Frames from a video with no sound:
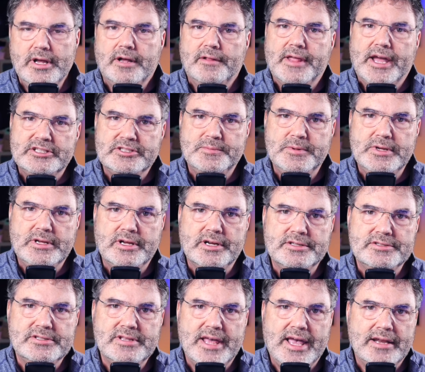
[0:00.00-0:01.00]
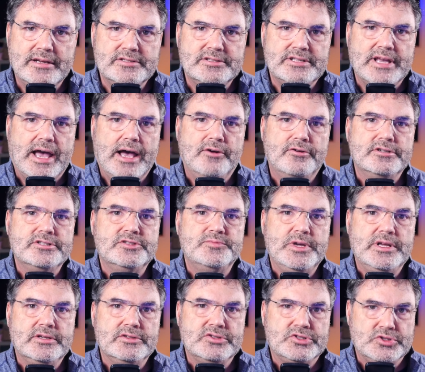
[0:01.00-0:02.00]
That's because that is how it is
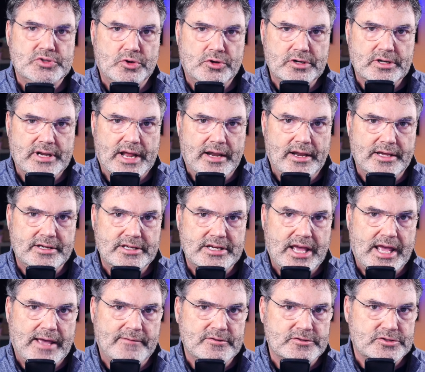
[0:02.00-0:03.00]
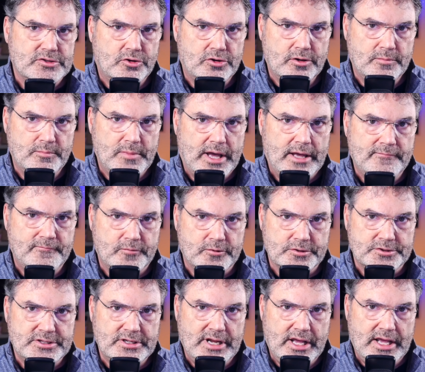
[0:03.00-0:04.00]
being sorted. I like to have it sorted by
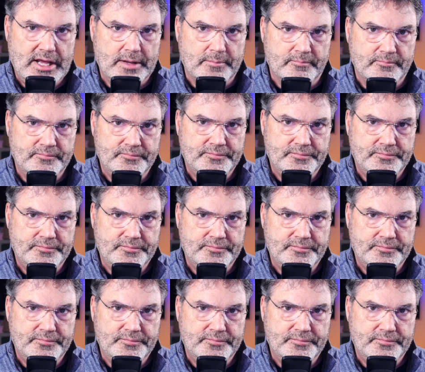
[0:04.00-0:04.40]
first name.